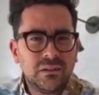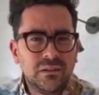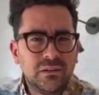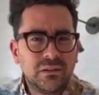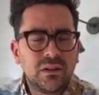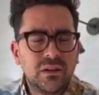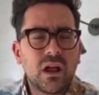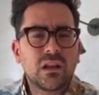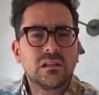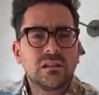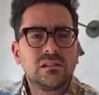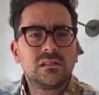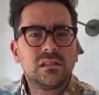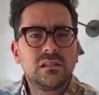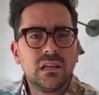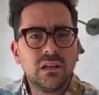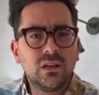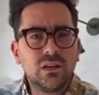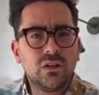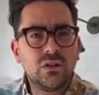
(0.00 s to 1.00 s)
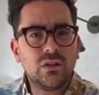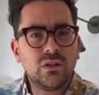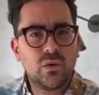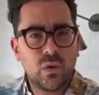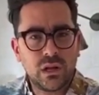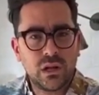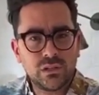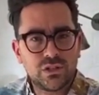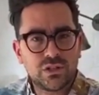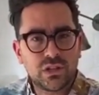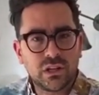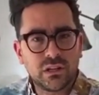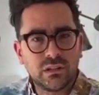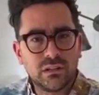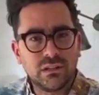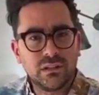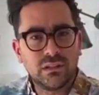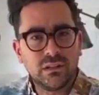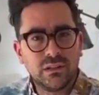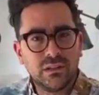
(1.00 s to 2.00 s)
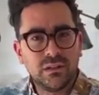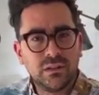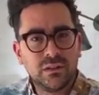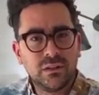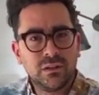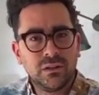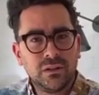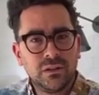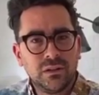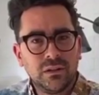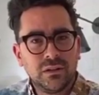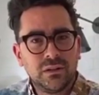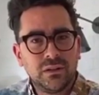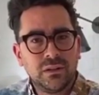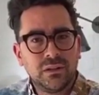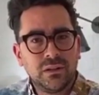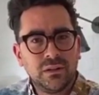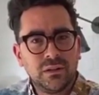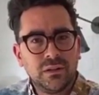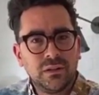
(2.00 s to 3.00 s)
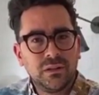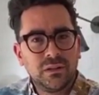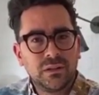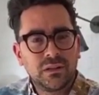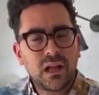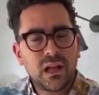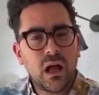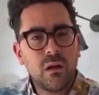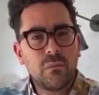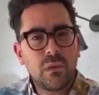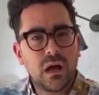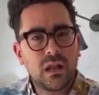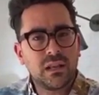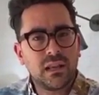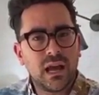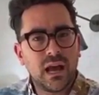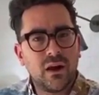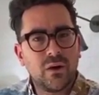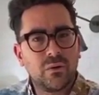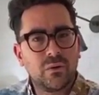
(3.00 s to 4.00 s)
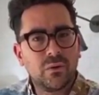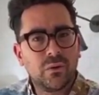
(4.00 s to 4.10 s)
Not a single question. Come on now.